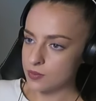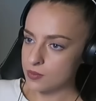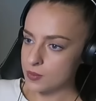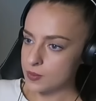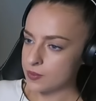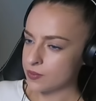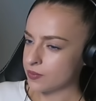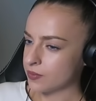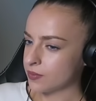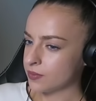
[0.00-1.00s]

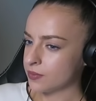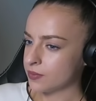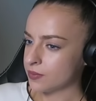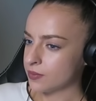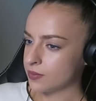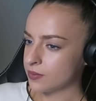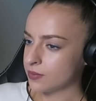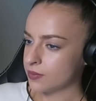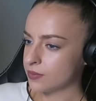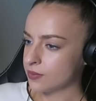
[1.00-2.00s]

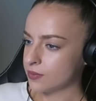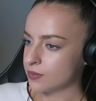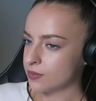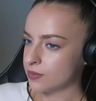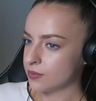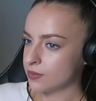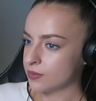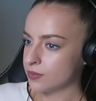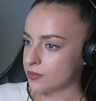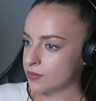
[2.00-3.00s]

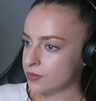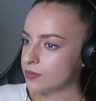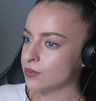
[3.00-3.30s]
(silent)